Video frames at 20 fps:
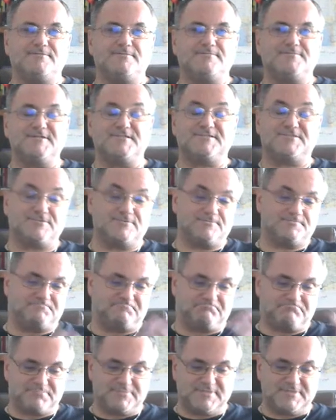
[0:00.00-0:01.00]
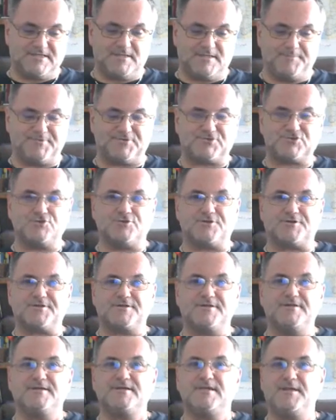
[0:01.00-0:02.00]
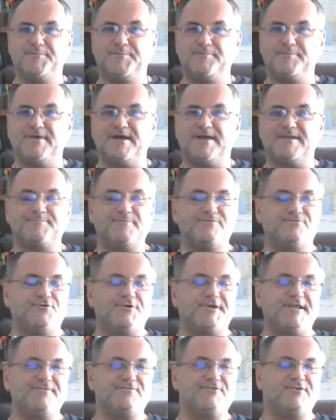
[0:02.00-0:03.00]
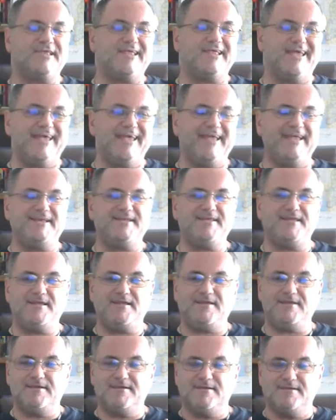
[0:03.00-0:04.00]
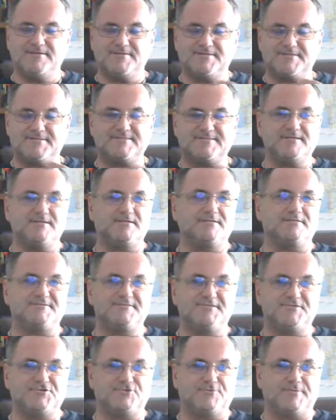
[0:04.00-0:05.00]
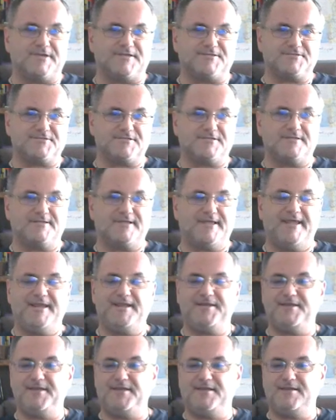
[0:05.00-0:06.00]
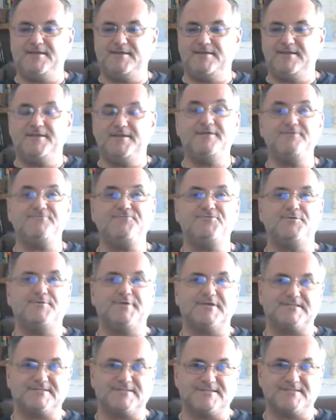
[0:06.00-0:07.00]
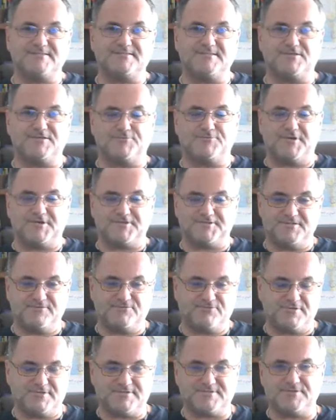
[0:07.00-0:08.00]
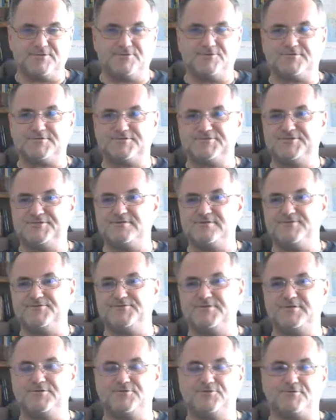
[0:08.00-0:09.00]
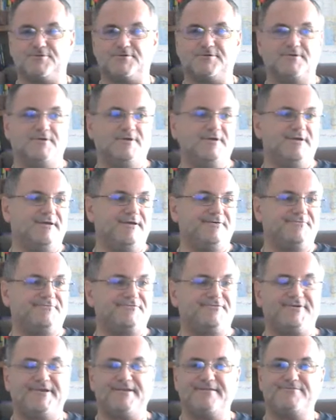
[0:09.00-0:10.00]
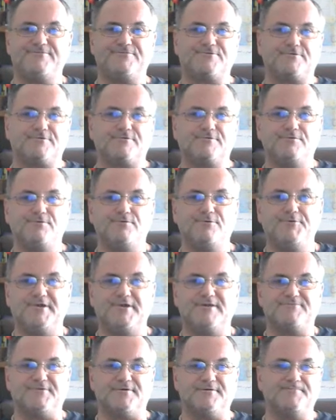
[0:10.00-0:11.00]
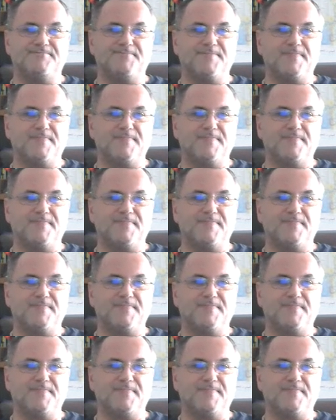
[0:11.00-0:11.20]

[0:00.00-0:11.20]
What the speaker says: just to keep it short, keep in mind, before entering any sales situation, any influencing situation, influencing your children, your friends, or whoever,